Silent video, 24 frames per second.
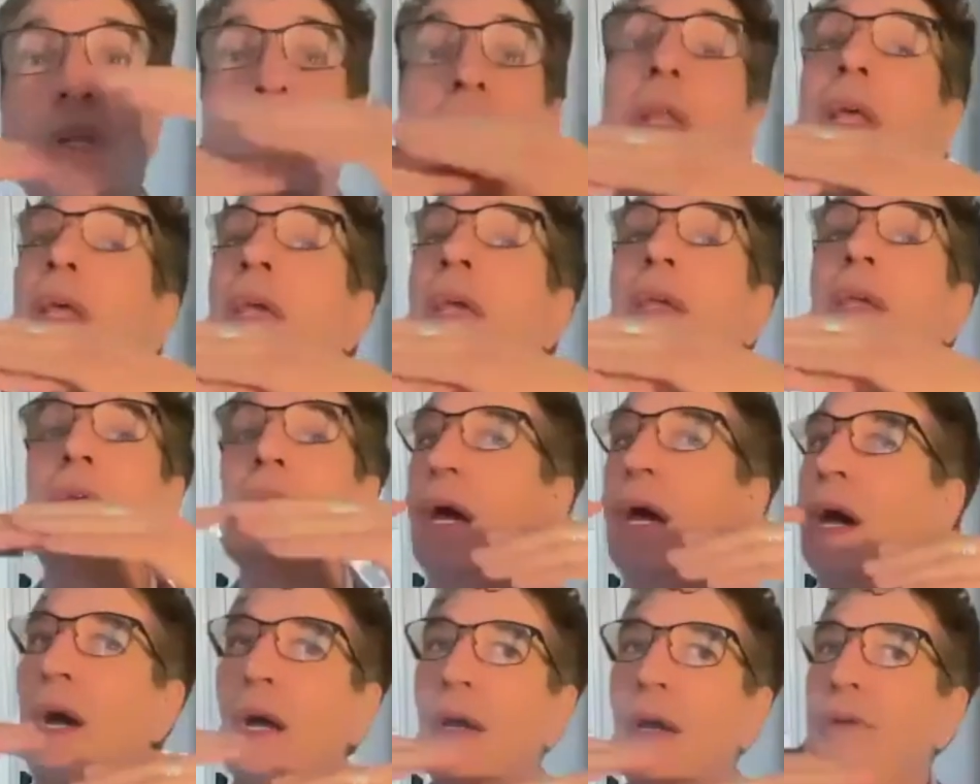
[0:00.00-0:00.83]
in an
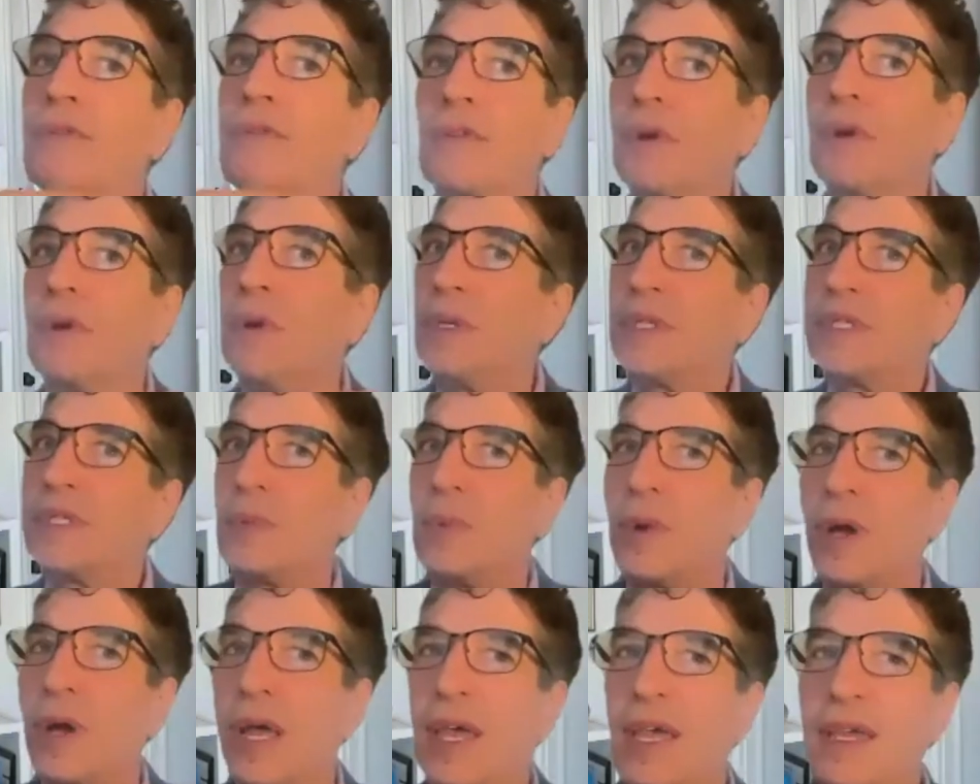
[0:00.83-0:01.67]
incongruous
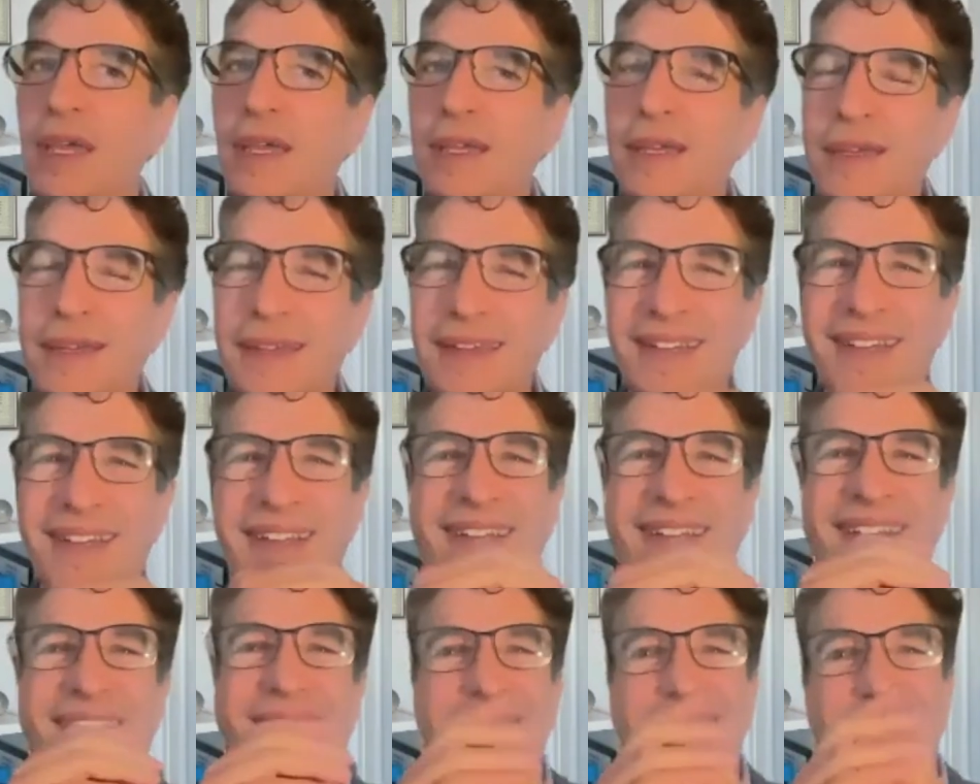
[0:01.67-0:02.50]
way,
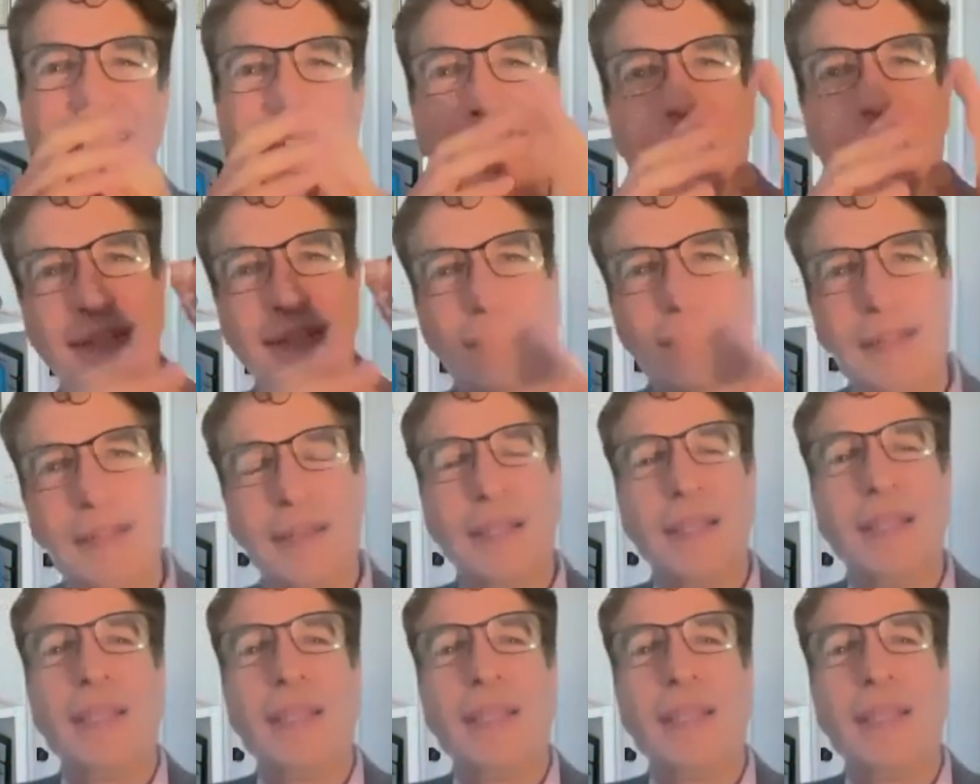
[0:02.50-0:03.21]
right?